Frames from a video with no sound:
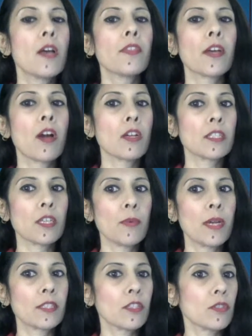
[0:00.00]
the
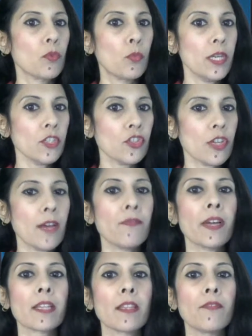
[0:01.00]
consequences of which
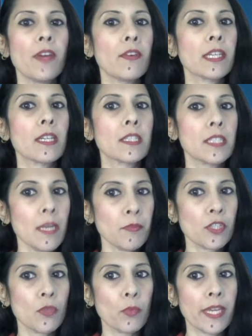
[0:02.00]
affect the very
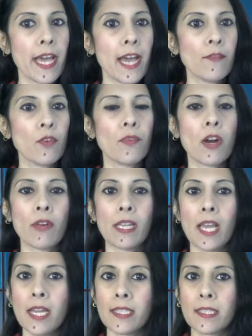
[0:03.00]
conception we have of our
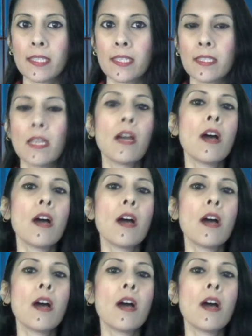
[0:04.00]
alliances,